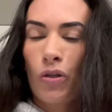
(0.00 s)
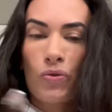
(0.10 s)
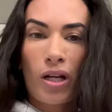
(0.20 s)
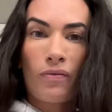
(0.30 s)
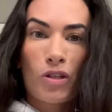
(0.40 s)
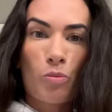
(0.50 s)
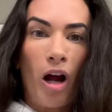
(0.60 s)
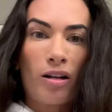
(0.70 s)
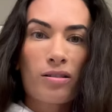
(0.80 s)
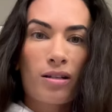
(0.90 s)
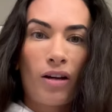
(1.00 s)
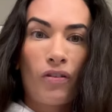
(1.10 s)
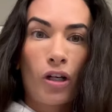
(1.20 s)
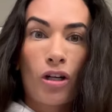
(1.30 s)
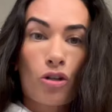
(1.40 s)
used any of these products and I
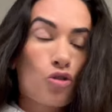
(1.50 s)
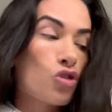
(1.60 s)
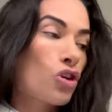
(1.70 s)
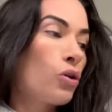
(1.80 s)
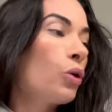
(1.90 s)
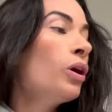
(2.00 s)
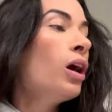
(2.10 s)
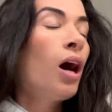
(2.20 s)
figured I'd just show you.